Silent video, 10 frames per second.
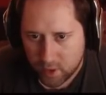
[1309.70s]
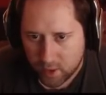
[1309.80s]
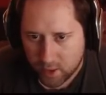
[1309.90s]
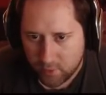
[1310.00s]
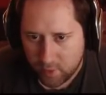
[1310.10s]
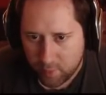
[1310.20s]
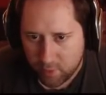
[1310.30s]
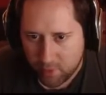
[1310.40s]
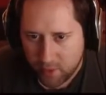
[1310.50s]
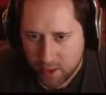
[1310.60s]
like if you put them
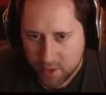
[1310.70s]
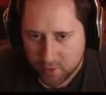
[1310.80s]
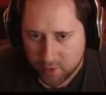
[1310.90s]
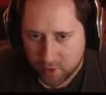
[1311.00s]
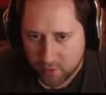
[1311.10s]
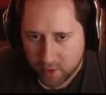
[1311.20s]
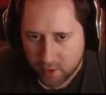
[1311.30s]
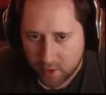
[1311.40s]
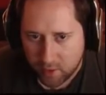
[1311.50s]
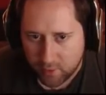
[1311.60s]
on the edge of stuff, they
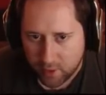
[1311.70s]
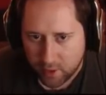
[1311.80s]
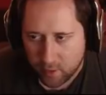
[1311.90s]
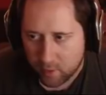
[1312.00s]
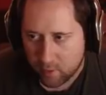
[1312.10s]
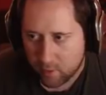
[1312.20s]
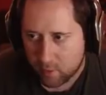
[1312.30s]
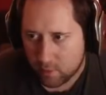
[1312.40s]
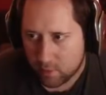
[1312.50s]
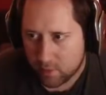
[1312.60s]
kind of
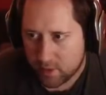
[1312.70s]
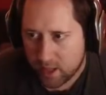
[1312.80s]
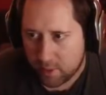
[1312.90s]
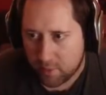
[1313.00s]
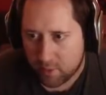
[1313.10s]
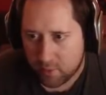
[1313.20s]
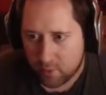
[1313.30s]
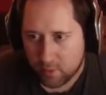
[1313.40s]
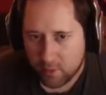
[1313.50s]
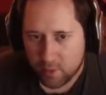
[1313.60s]
damn!
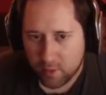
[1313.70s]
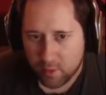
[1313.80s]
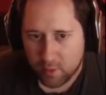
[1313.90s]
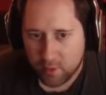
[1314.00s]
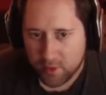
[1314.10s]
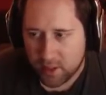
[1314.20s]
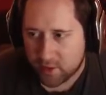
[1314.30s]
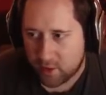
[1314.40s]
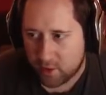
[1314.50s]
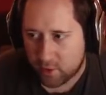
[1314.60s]

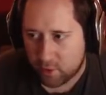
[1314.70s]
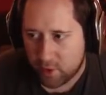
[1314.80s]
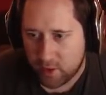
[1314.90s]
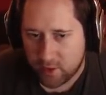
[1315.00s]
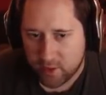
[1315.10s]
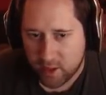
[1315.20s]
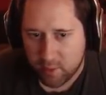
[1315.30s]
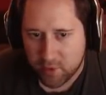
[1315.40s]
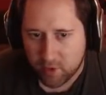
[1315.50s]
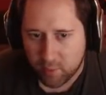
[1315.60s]
Dixon has already sniped
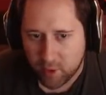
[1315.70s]
someone.